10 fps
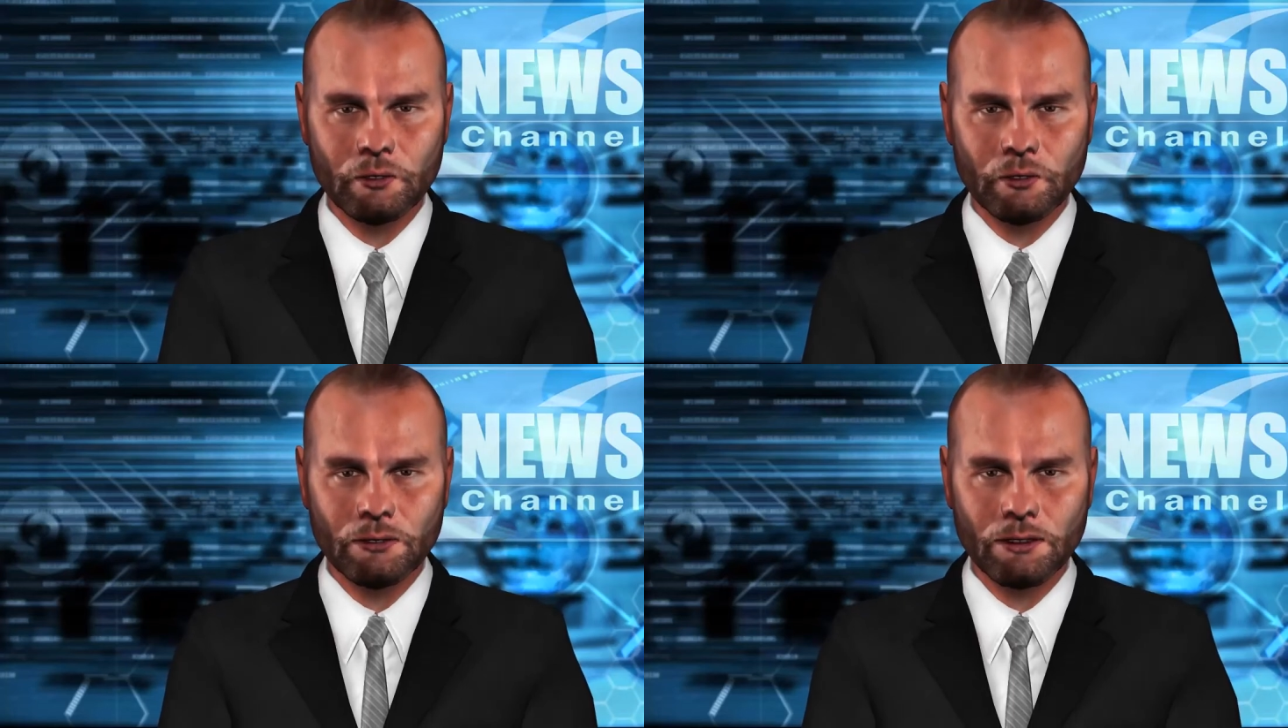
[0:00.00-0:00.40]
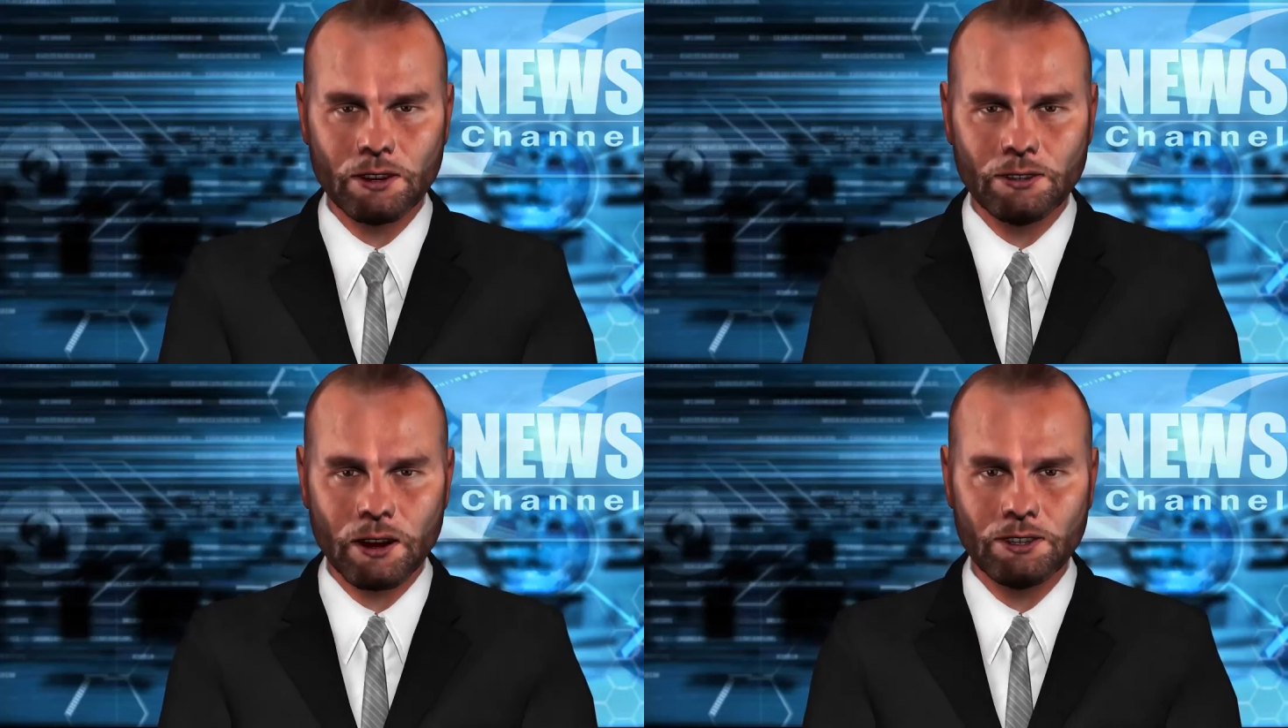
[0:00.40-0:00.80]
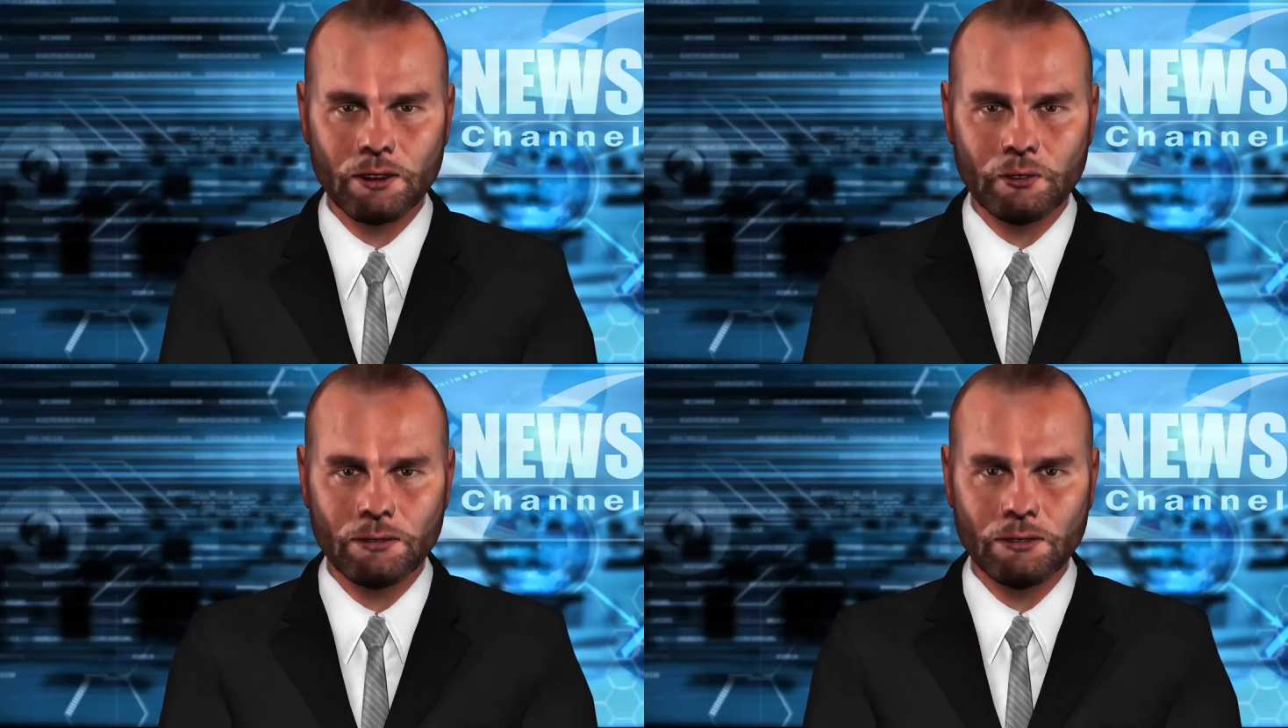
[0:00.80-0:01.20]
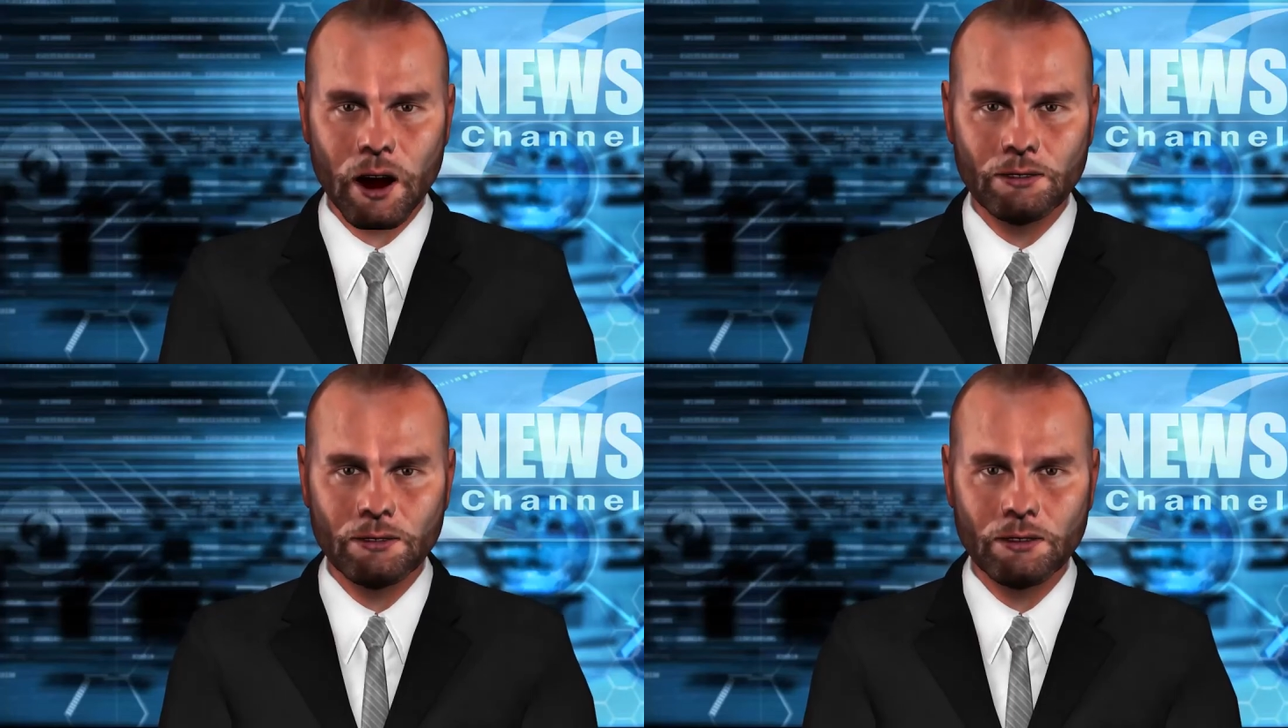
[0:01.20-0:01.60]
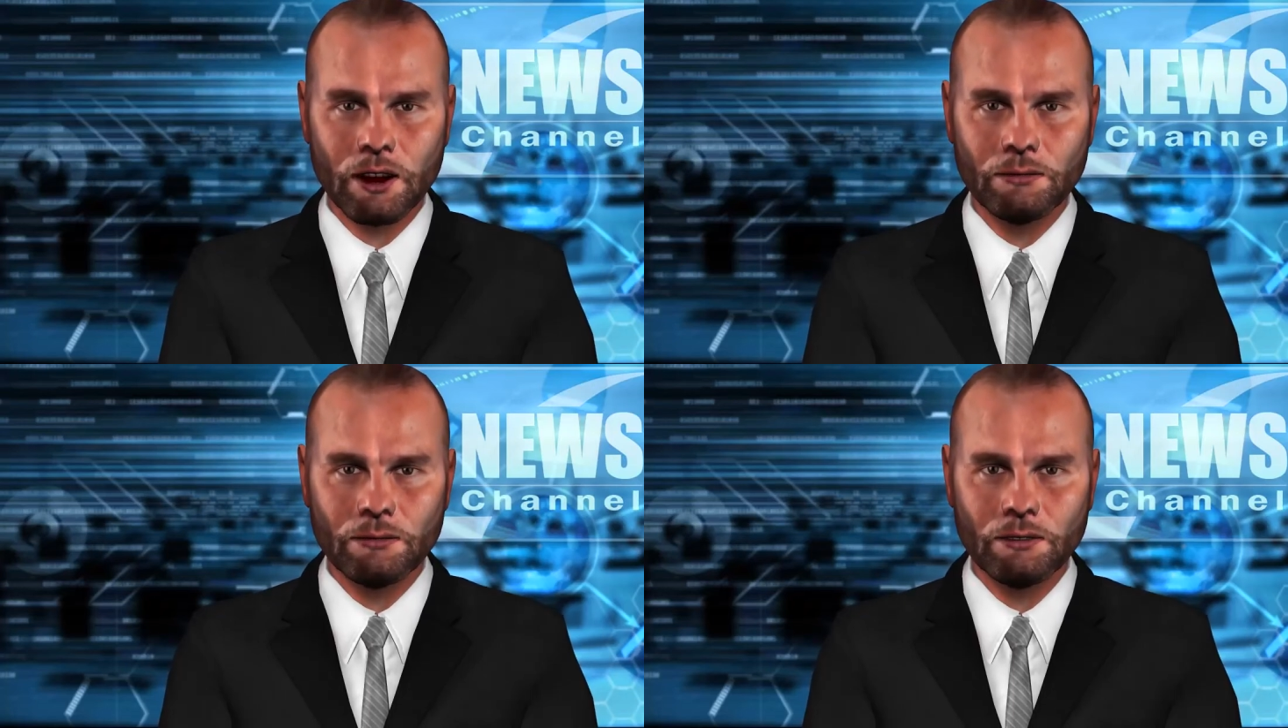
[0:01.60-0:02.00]
and businesses would not have
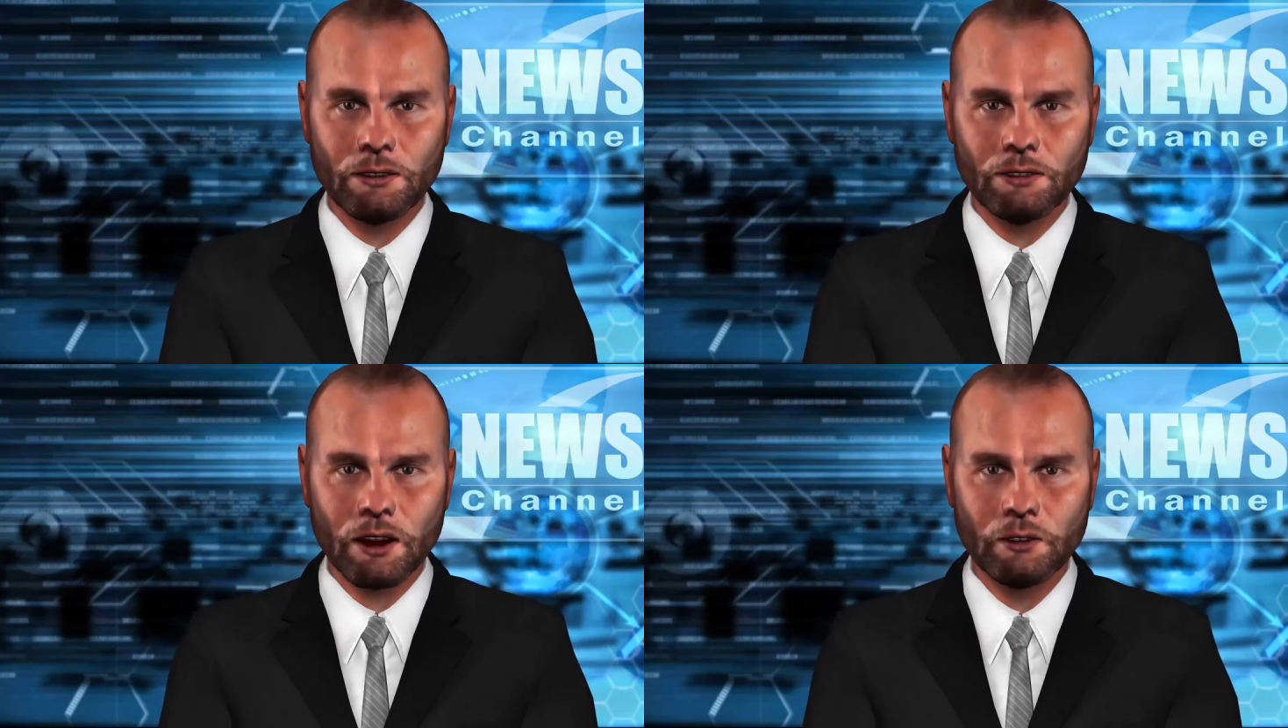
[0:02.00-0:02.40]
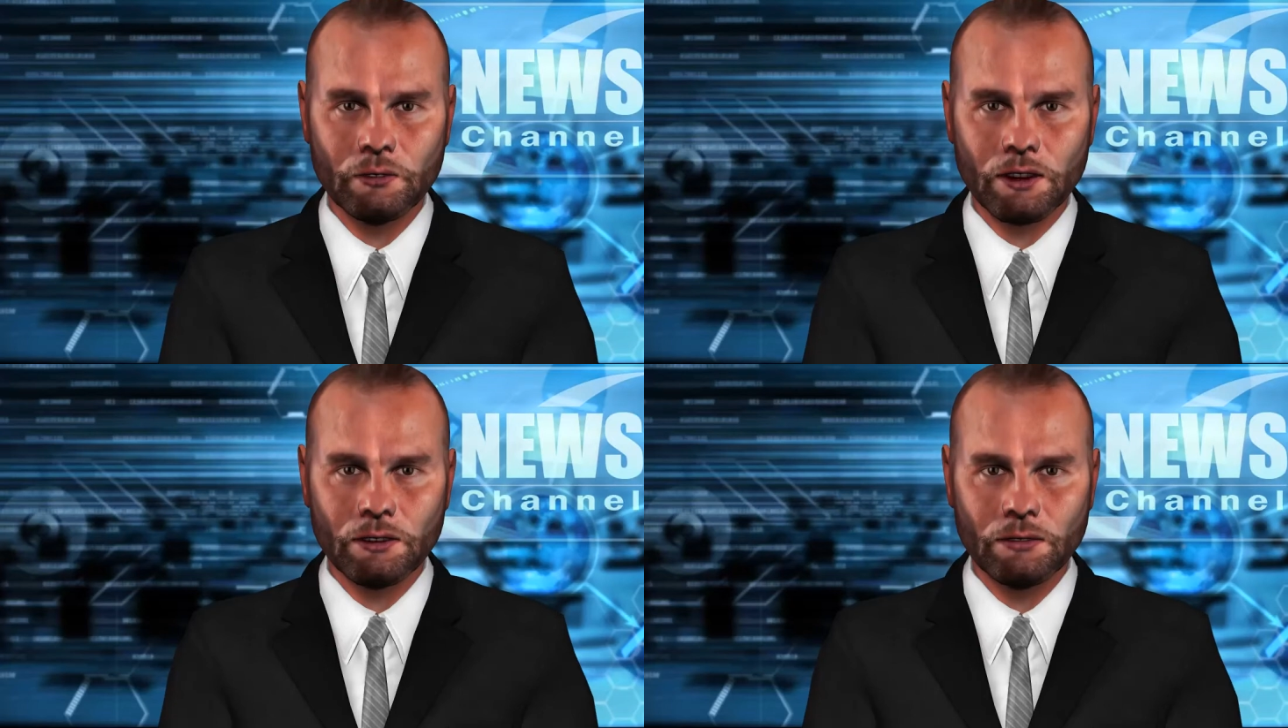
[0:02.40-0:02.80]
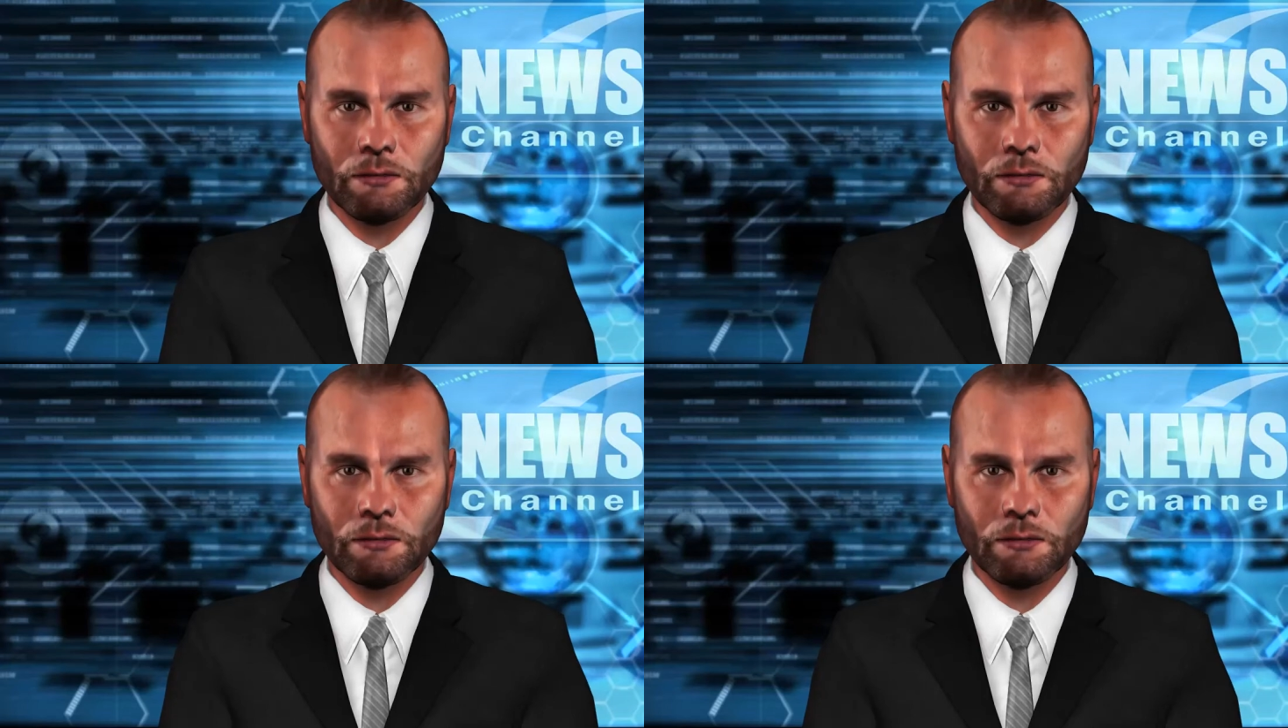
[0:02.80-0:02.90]
needed to close down